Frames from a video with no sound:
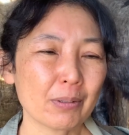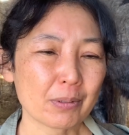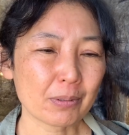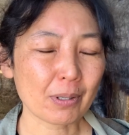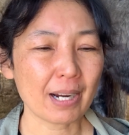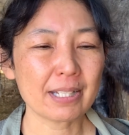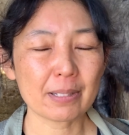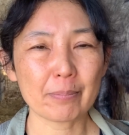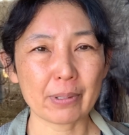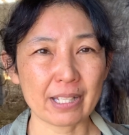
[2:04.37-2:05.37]
trying to
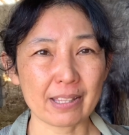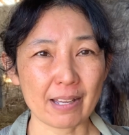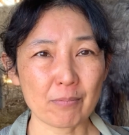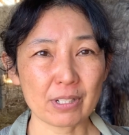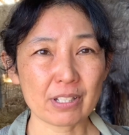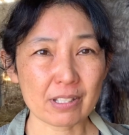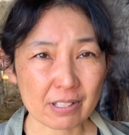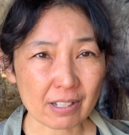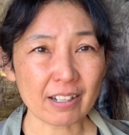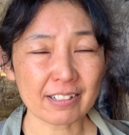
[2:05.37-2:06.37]
breed them, which
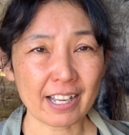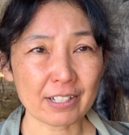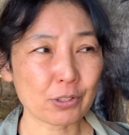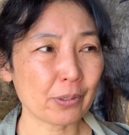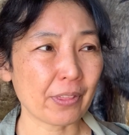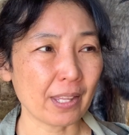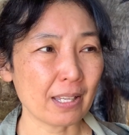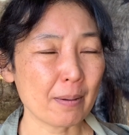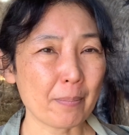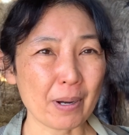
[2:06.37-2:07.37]
is a natural
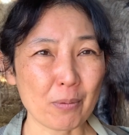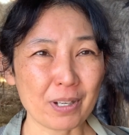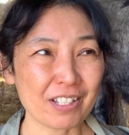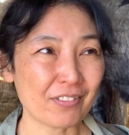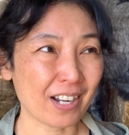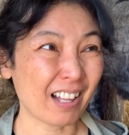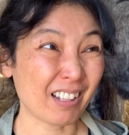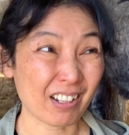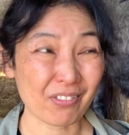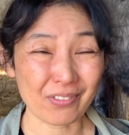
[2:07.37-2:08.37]
thing. But when you've got
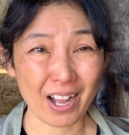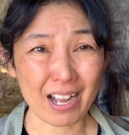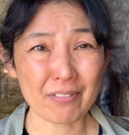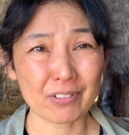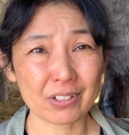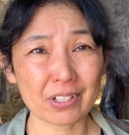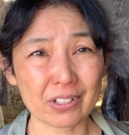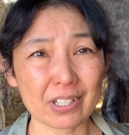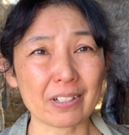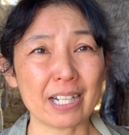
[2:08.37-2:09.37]
like 5
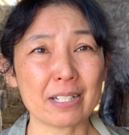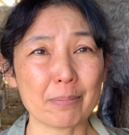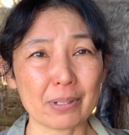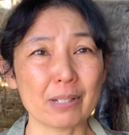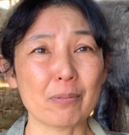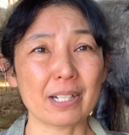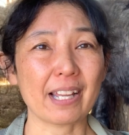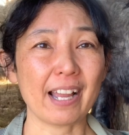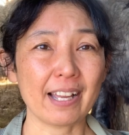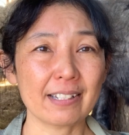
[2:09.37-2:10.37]
roosters trying to breed one
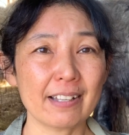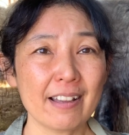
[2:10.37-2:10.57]
hen,